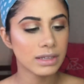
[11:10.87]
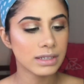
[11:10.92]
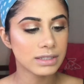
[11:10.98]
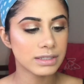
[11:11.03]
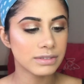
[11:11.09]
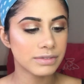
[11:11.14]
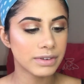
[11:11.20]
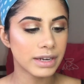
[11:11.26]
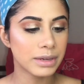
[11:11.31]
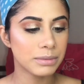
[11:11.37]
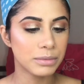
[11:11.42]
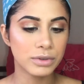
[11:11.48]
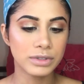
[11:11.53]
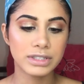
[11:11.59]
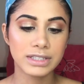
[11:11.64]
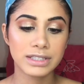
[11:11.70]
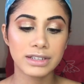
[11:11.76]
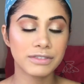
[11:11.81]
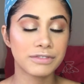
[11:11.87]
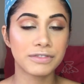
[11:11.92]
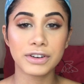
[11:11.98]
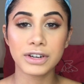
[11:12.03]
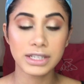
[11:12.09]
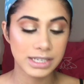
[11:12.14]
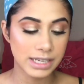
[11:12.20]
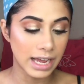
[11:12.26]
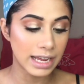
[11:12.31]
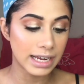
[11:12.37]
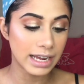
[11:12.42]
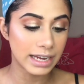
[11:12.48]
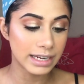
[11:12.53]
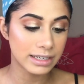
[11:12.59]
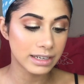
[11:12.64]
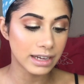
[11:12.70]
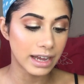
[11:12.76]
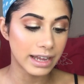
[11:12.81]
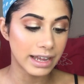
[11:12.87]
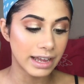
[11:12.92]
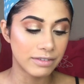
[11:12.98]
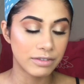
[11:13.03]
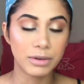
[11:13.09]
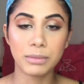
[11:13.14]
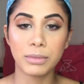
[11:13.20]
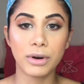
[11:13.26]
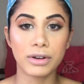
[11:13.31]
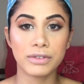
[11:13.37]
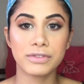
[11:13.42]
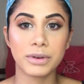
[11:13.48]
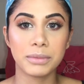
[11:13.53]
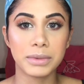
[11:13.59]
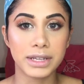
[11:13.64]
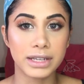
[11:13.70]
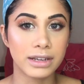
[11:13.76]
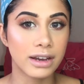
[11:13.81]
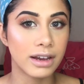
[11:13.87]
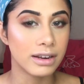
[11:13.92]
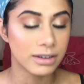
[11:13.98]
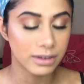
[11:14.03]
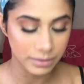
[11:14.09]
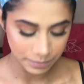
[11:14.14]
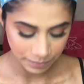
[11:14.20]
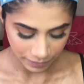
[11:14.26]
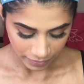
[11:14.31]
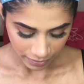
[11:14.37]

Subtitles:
It's a very beautiful, it's the first highlighter I ever bought from In Color.